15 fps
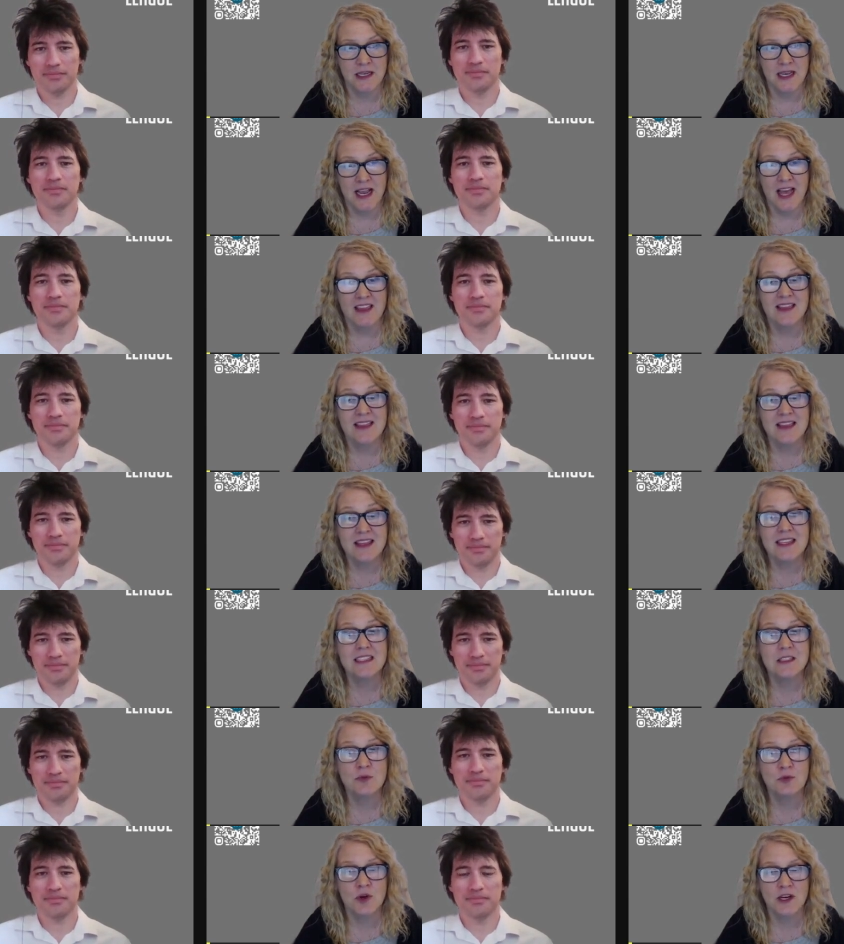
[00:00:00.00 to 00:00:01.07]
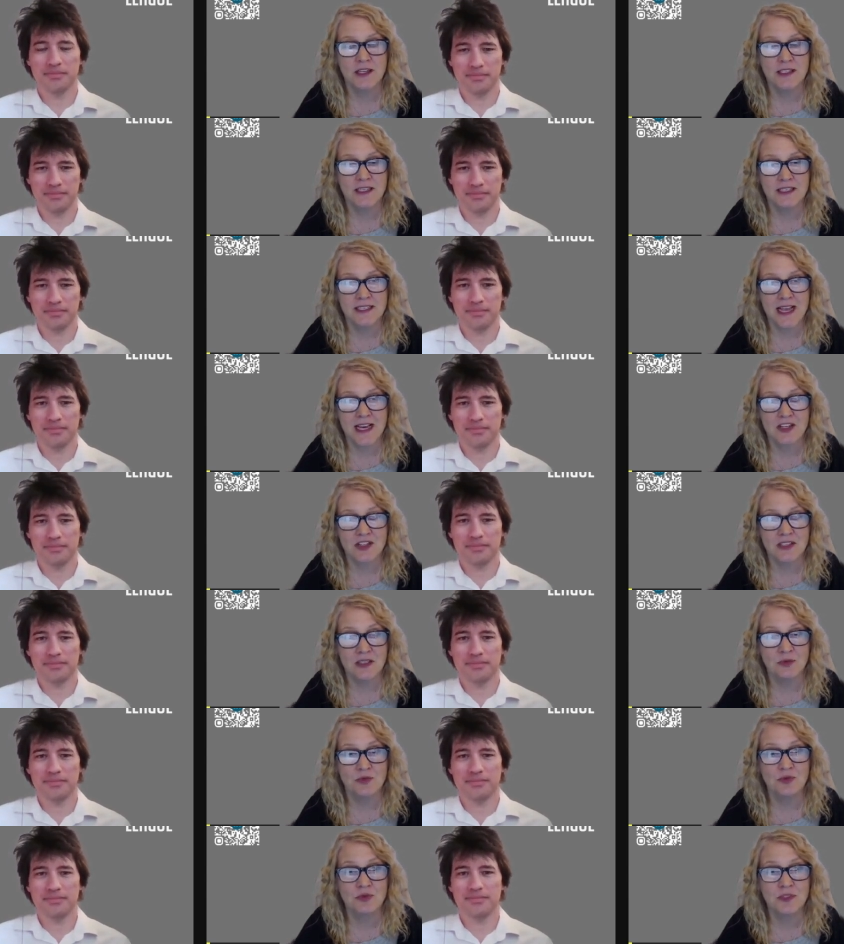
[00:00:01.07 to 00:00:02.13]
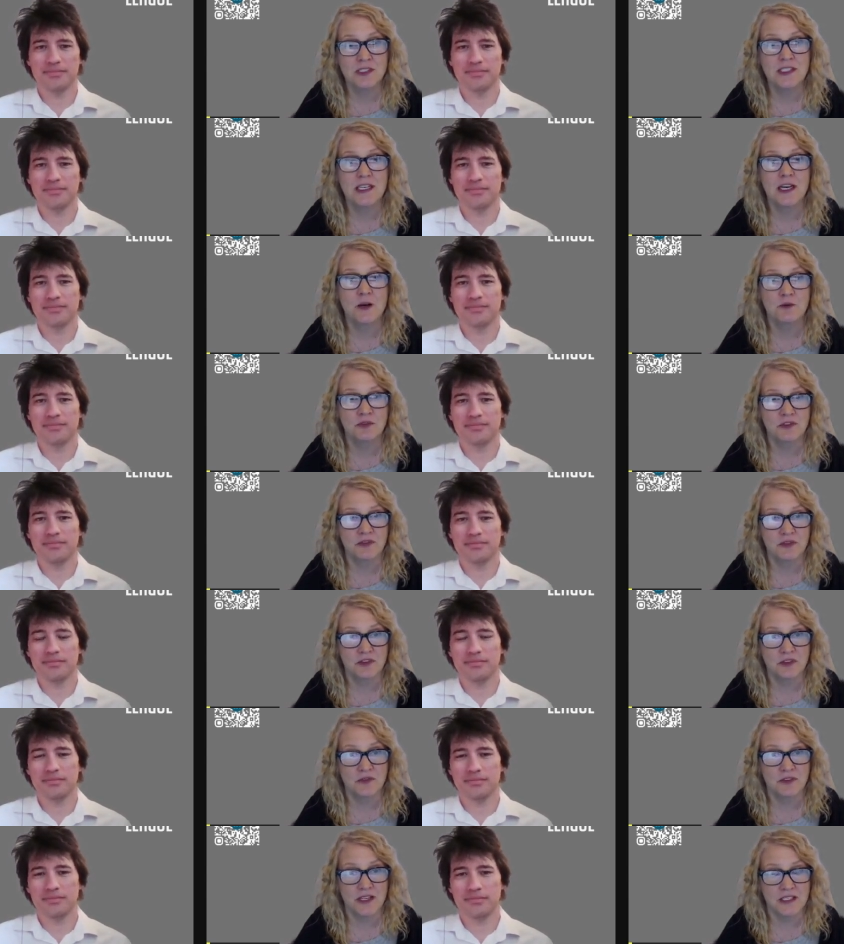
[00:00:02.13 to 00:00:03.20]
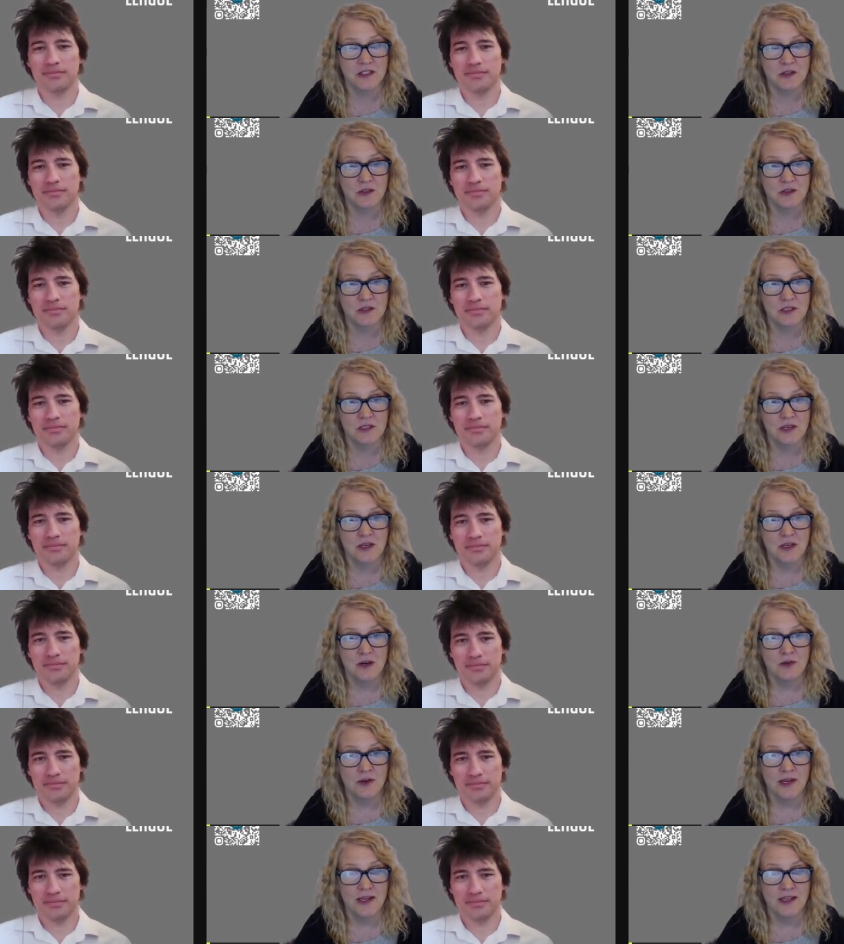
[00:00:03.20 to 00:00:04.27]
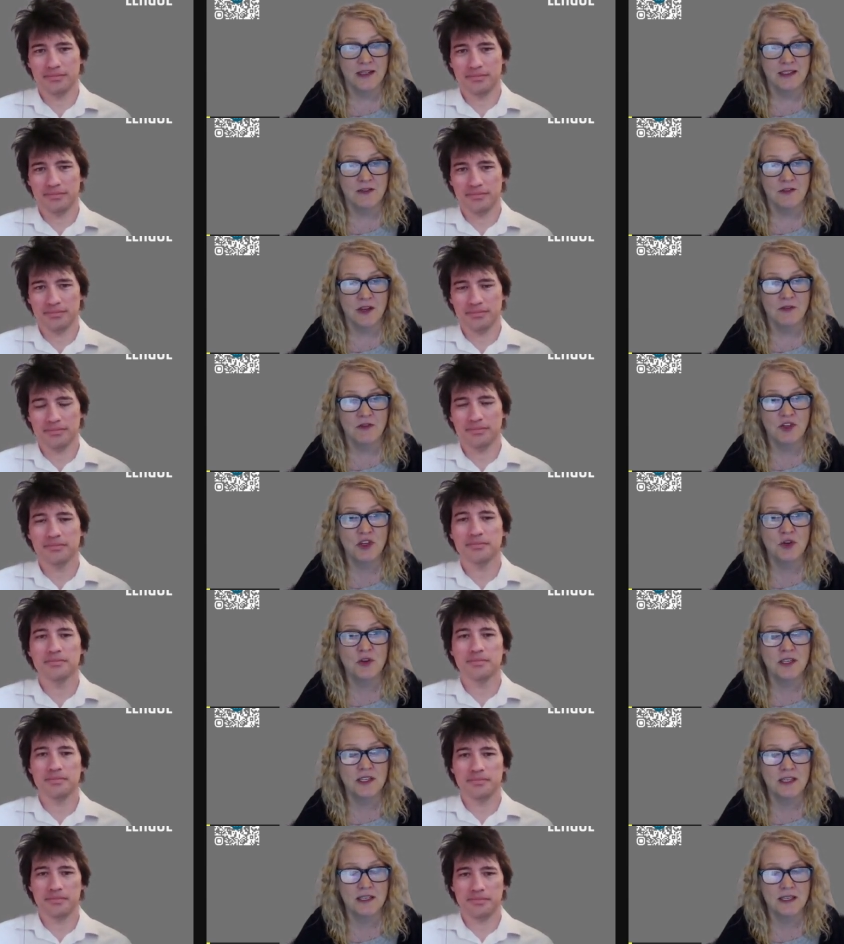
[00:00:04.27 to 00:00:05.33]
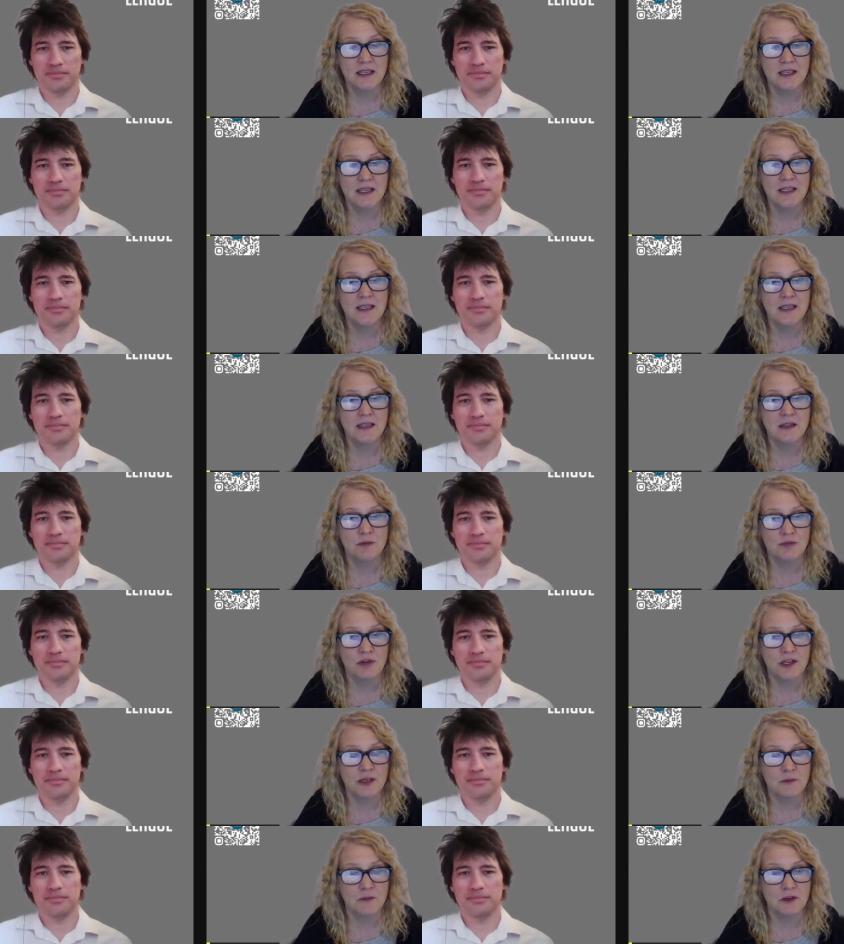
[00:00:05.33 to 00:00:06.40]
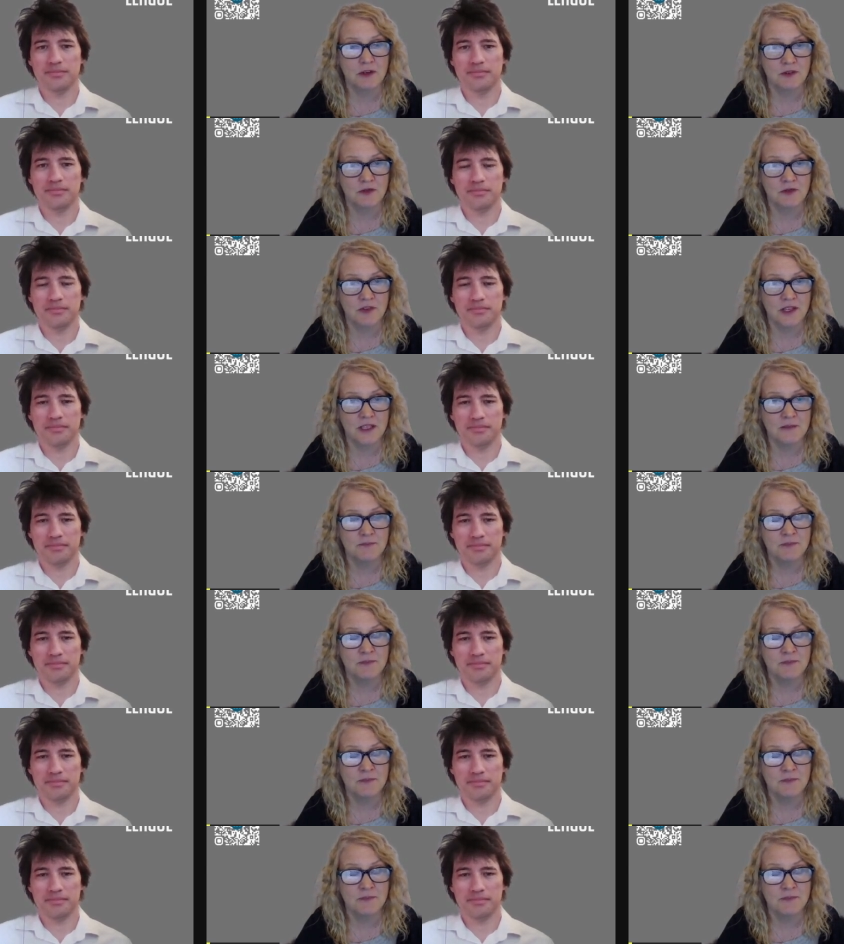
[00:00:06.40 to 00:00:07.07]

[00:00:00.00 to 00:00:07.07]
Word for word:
Speaker 1: And this one is actually really helpful for investors, right? If you're hitting the product market fit